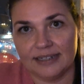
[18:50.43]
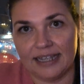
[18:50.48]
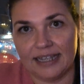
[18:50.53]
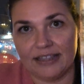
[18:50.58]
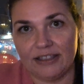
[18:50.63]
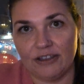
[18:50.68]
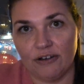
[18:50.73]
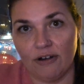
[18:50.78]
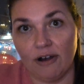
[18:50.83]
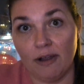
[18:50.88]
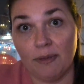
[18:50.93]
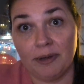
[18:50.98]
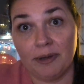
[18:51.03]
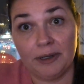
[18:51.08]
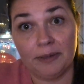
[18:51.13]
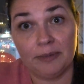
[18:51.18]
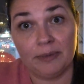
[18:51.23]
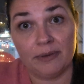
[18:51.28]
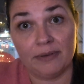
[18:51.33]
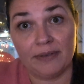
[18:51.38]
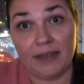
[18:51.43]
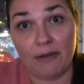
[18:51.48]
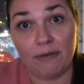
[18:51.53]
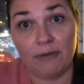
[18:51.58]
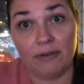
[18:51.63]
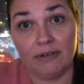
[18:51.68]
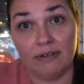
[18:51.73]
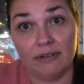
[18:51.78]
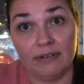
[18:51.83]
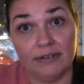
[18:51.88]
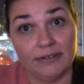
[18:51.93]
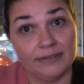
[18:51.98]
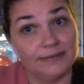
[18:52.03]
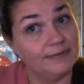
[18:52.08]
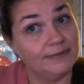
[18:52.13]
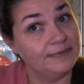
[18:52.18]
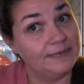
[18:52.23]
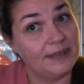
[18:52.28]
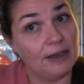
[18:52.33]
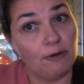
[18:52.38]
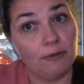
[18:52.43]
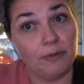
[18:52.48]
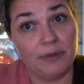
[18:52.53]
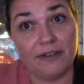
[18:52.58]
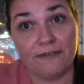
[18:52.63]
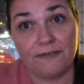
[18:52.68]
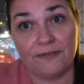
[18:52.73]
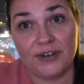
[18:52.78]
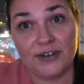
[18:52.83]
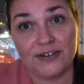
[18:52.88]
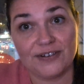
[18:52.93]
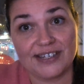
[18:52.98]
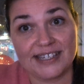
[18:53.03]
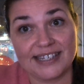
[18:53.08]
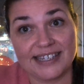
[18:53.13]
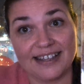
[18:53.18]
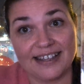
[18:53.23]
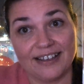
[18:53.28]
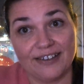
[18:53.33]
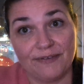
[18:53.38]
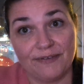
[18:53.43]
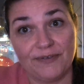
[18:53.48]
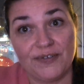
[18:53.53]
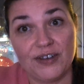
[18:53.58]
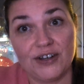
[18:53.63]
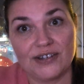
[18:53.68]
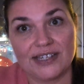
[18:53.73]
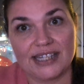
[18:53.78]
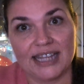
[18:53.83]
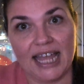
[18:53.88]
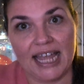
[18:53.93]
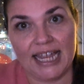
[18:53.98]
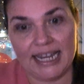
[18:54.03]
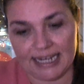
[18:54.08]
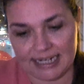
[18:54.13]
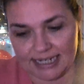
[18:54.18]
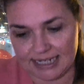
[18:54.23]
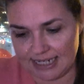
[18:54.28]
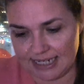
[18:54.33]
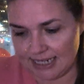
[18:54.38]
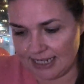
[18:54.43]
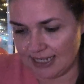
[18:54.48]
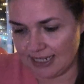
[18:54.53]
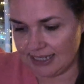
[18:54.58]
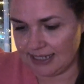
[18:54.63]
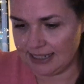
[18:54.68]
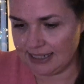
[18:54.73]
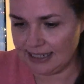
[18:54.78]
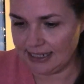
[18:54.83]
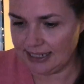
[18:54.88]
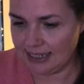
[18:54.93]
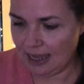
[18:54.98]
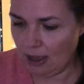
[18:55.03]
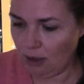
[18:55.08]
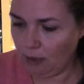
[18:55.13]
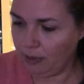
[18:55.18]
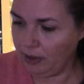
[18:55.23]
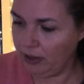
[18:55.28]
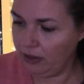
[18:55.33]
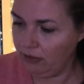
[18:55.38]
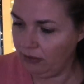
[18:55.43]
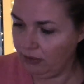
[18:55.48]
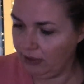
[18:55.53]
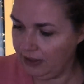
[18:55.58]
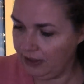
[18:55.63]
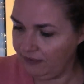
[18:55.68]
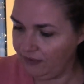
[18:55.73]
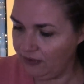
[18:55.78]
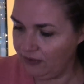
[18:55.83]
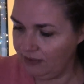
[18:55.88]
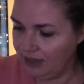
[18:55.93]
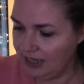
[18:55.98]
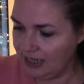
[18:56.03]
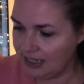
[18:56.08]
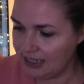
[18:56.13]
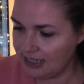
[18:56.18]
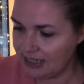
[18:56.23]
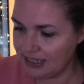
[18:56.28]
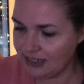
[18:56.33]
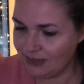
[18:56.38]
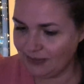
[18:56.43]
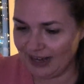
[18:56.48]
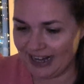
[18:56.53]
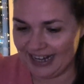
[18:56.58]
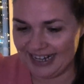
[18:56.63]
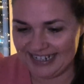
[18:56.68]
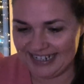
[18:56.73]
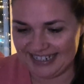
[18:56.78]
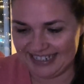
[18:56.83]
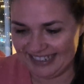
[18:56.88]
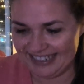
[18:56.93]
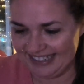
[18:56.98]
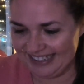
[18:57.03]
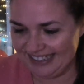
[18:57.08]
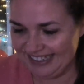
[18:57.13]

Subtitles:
And there are people that will be a fierce lion to help you if you need it, right?